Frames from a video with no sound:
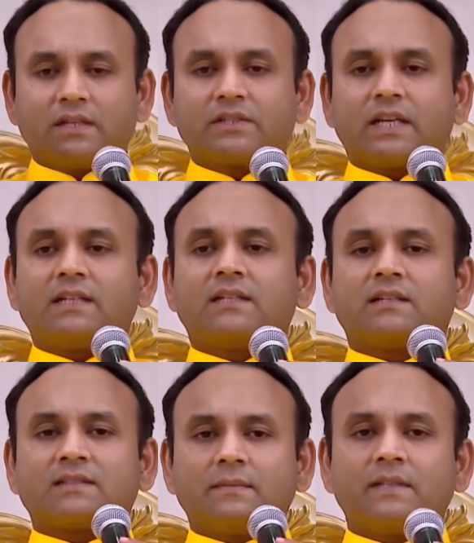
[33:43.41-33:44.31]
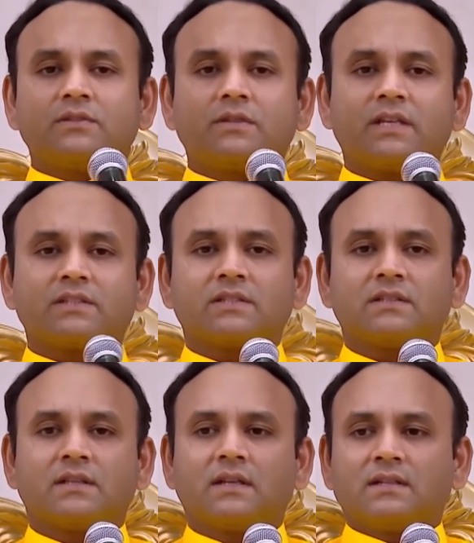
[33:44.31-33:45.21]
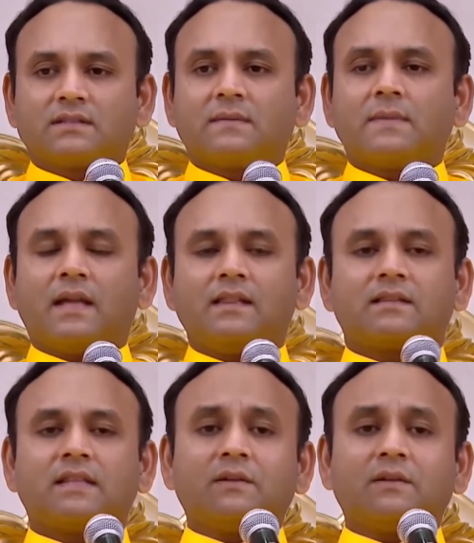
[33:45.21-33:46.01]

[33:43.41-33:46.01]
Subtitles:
a shelter, some education, some health.